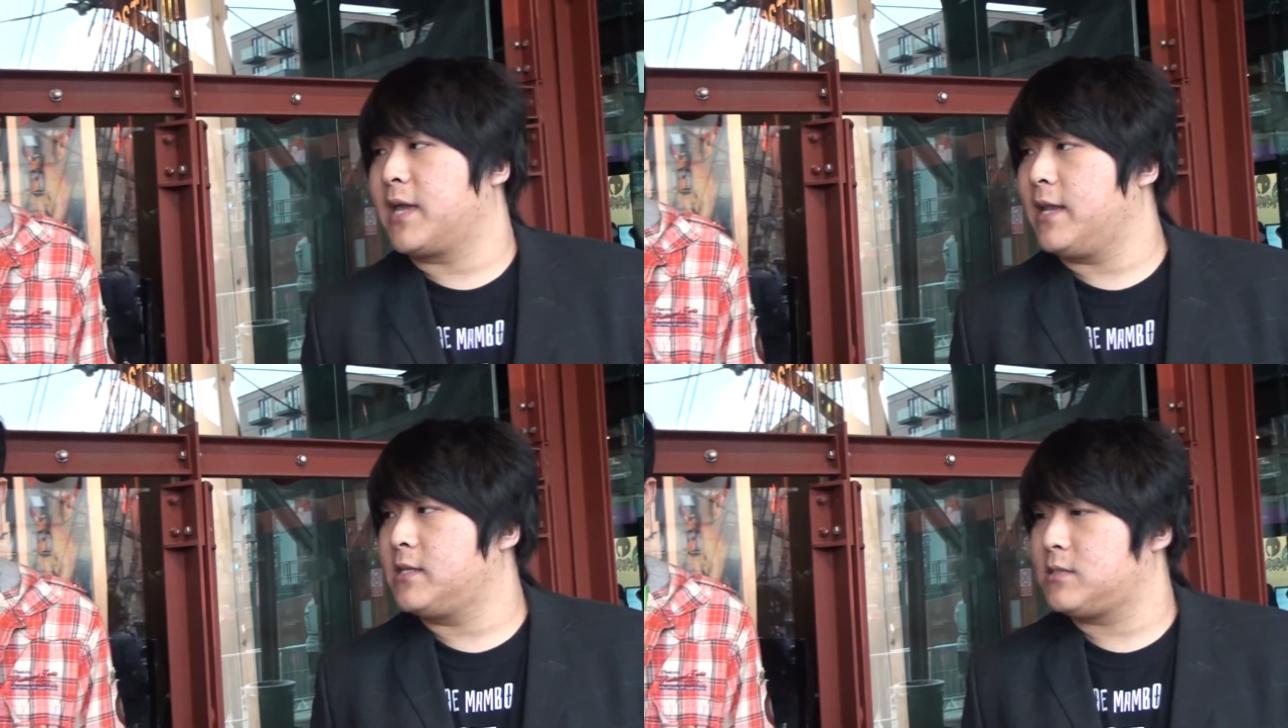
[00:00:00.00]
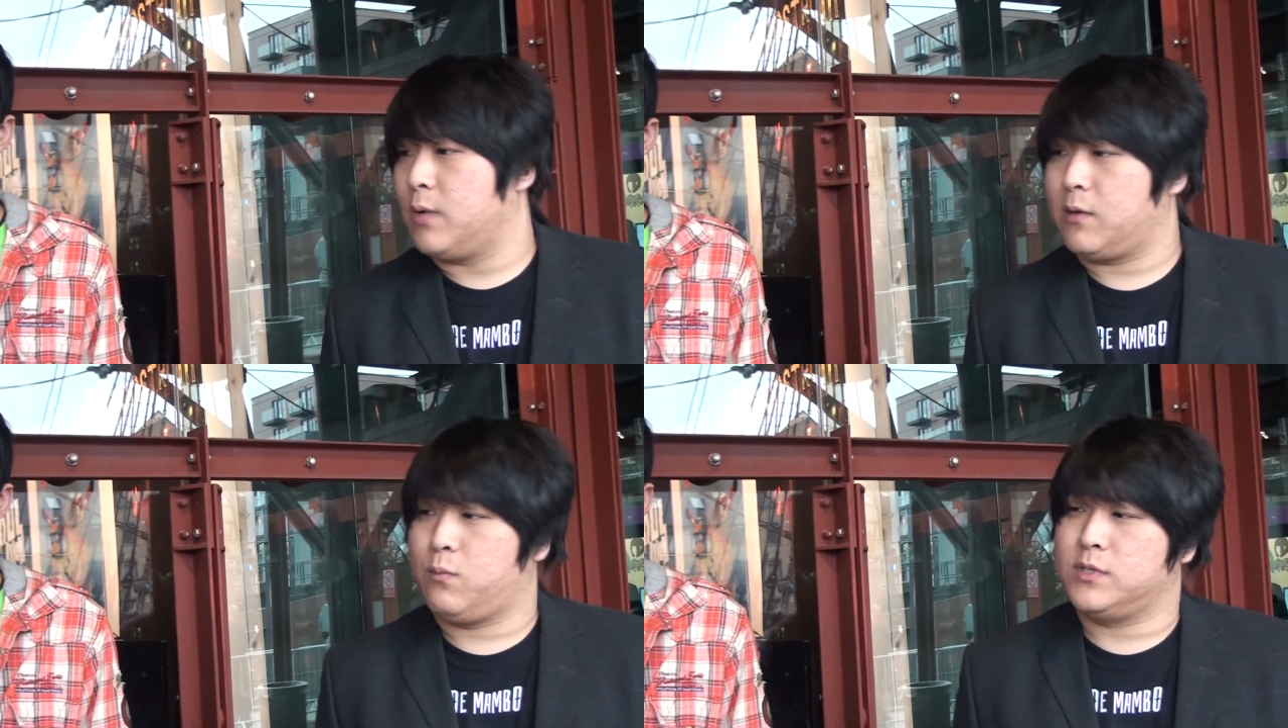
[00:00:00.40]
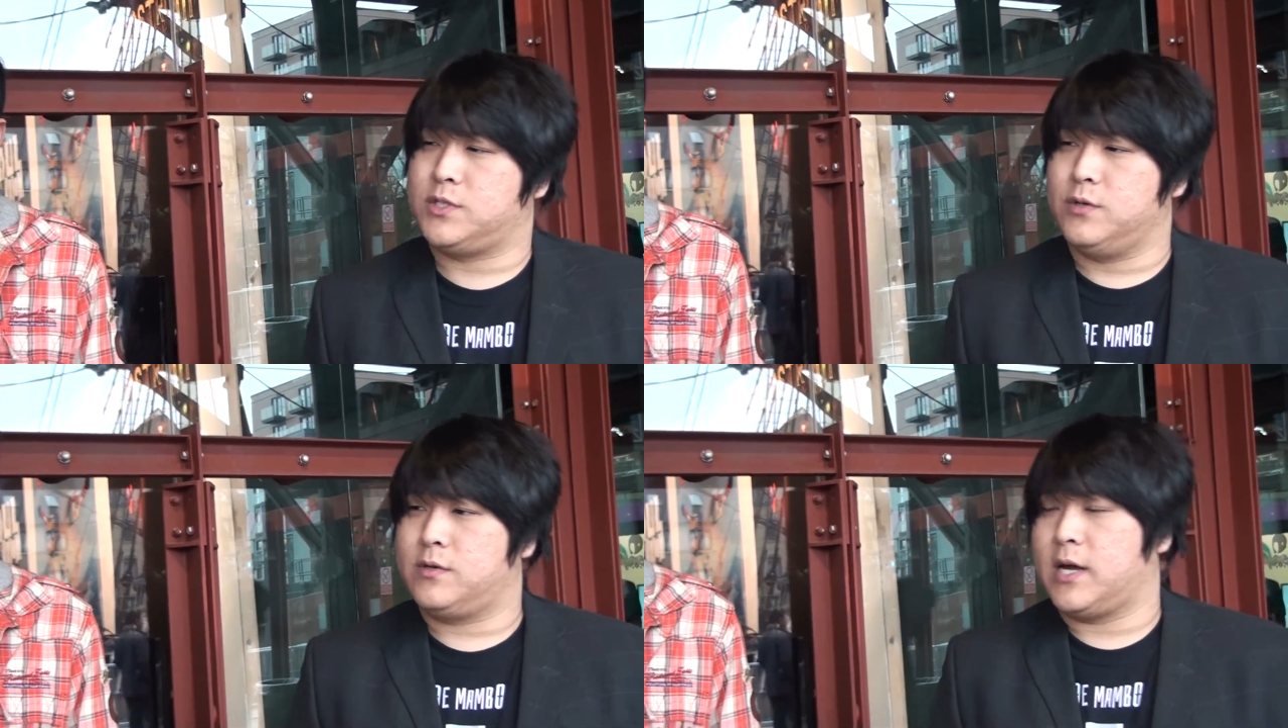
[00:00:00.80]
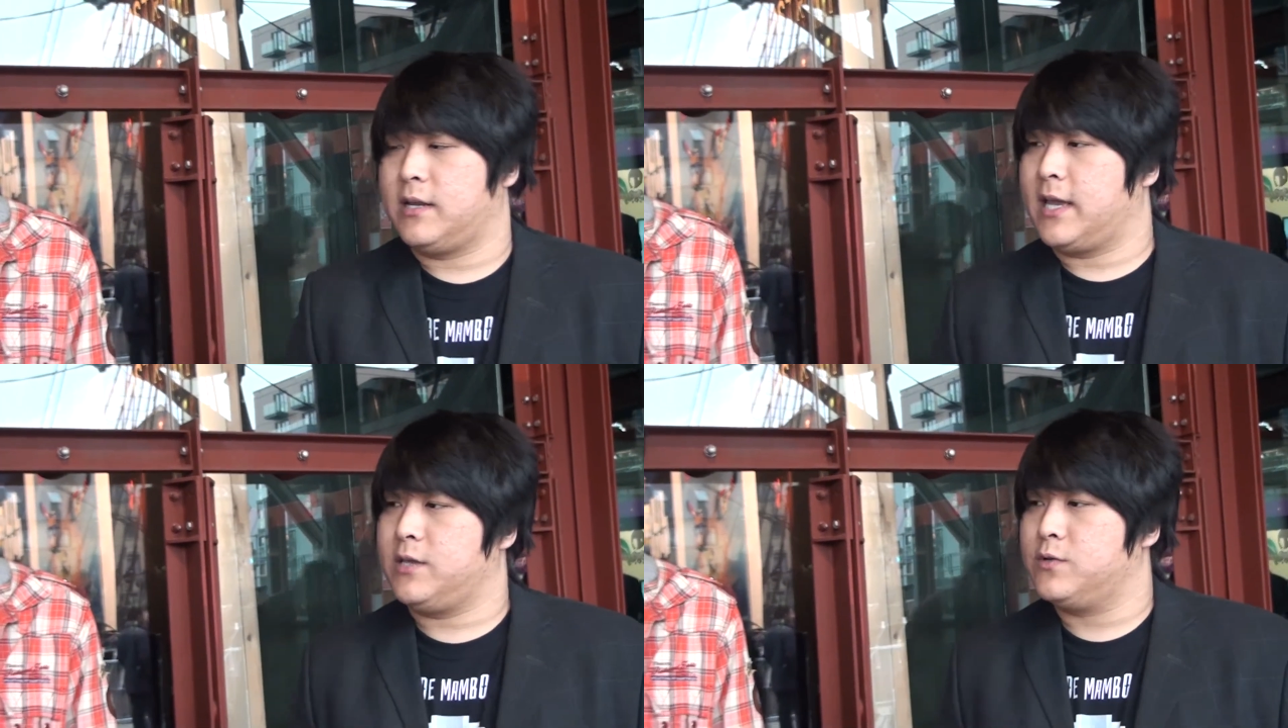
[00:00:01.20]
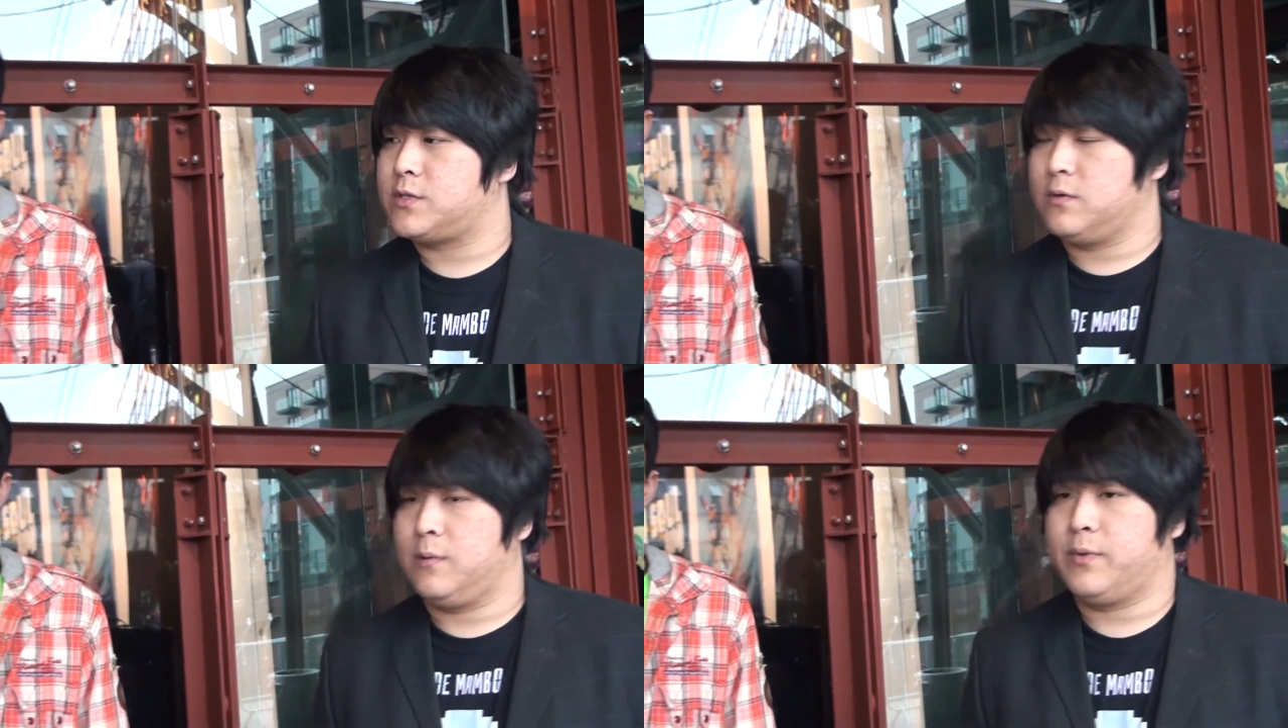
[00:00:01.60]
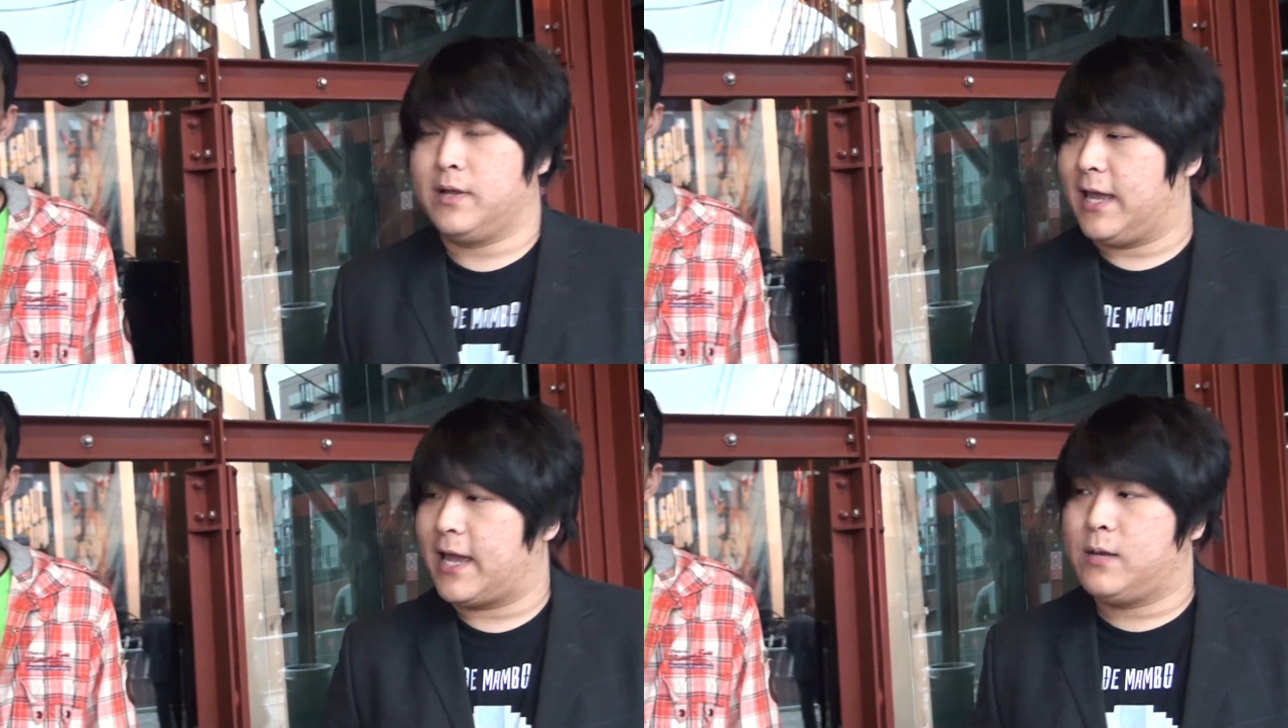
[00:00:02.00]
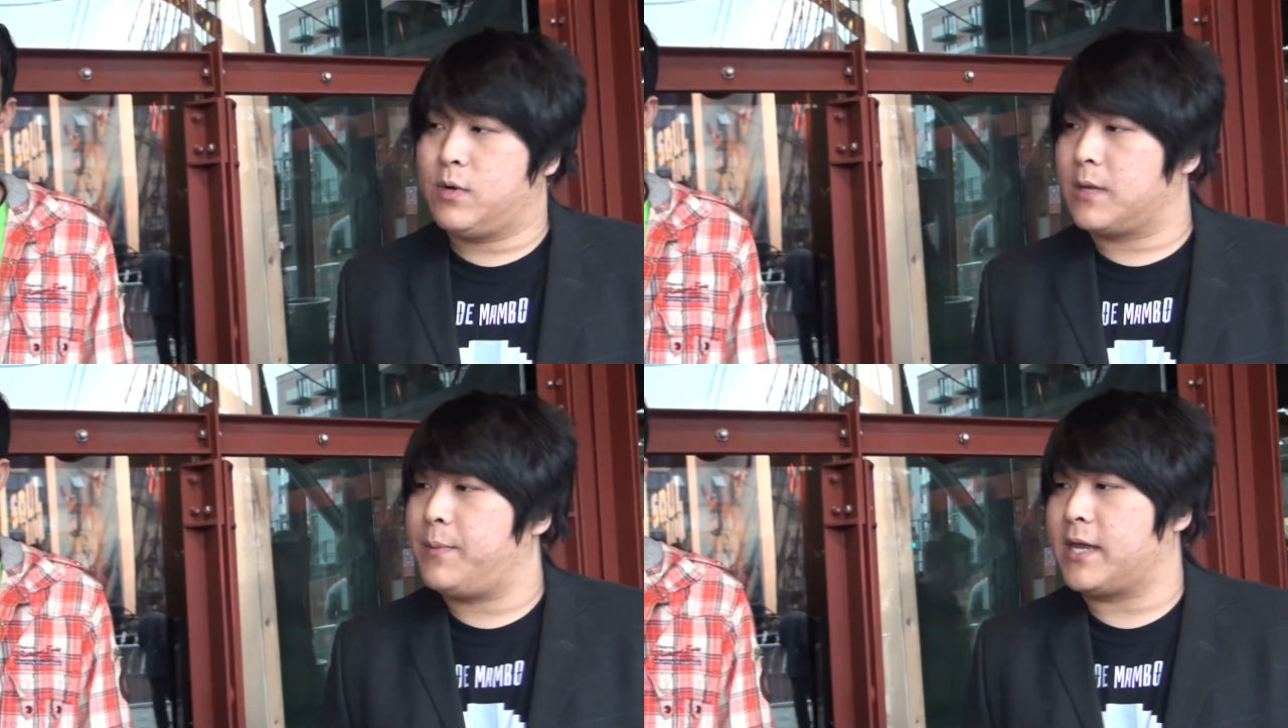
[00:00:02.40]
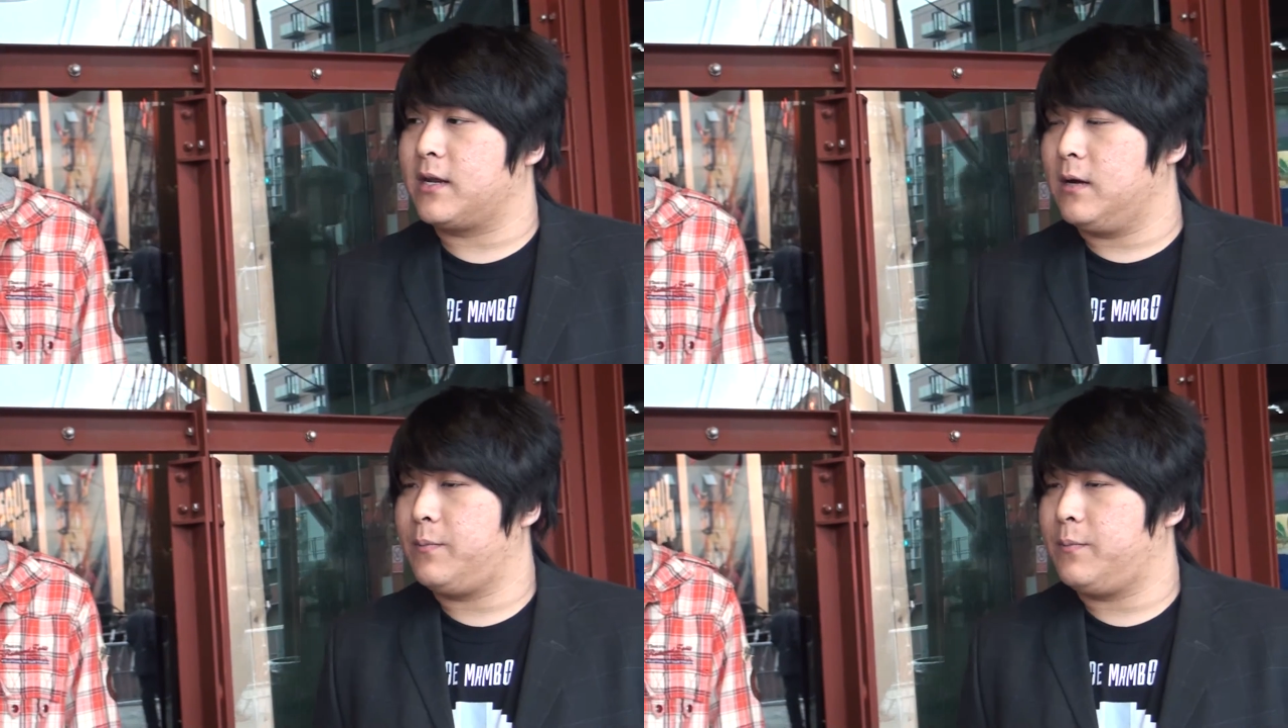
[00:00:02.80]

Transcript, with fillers: mechanics. Like once you kind of get used to it, but like anyone can pick it up.